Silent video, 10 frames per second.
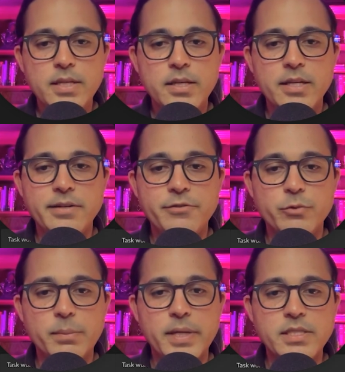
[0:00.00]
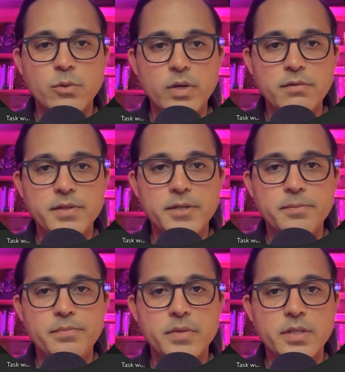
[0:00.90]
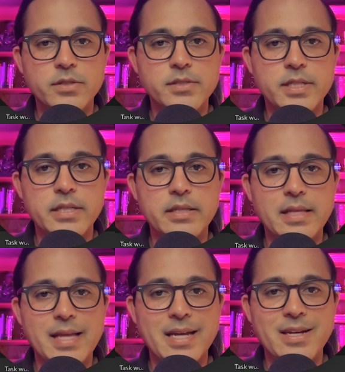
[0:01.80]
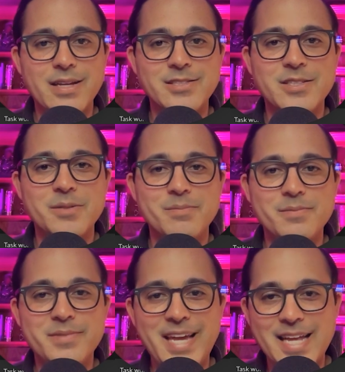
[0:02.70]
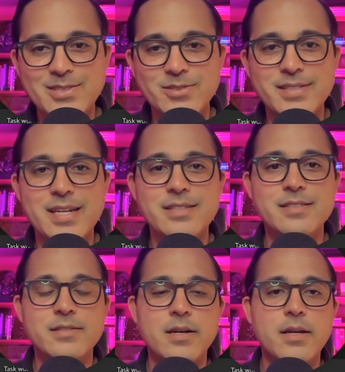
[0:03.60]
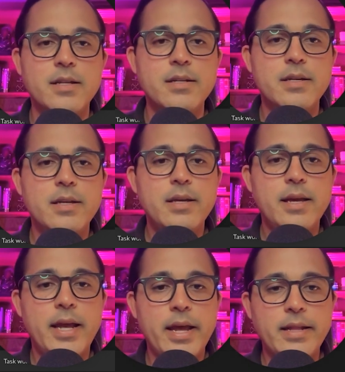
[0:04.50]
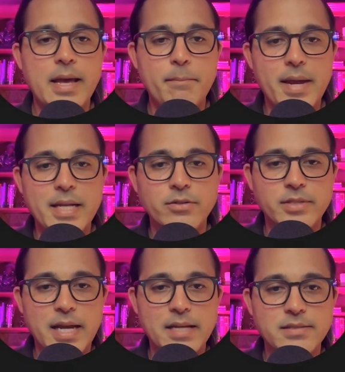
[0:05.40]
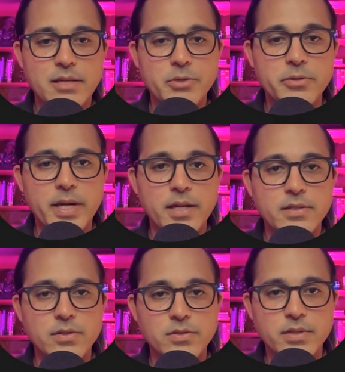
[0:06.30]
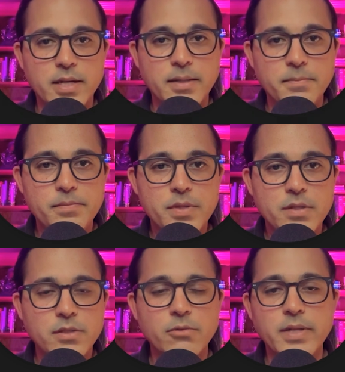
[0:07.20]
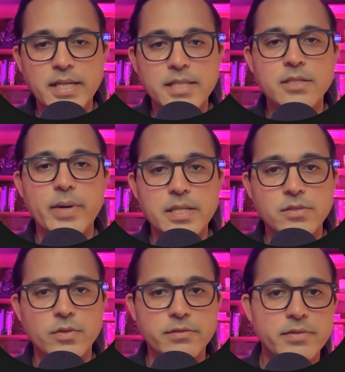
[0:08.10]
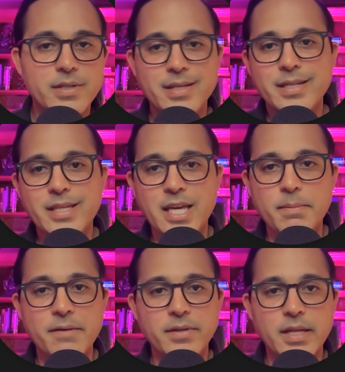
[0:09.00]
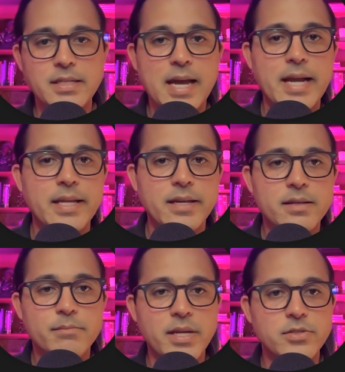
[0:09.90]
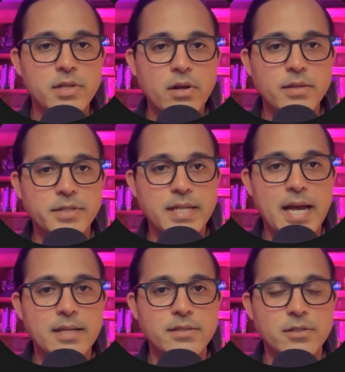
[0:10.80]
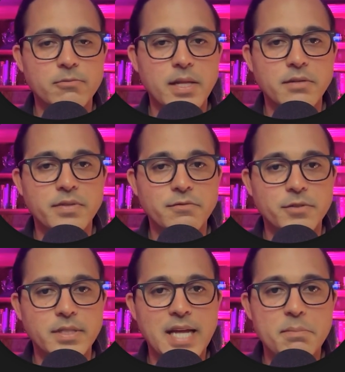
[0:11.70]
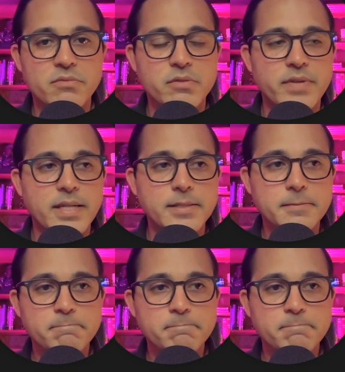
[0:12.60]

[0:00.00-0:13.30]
And if you replace the workflow, you'll see that that custom canceled status is gone, and that manual task that we created is also gone. So a really easy way to sort of keep everything tidy, make sure that all of your tasks are relevant for the type of event.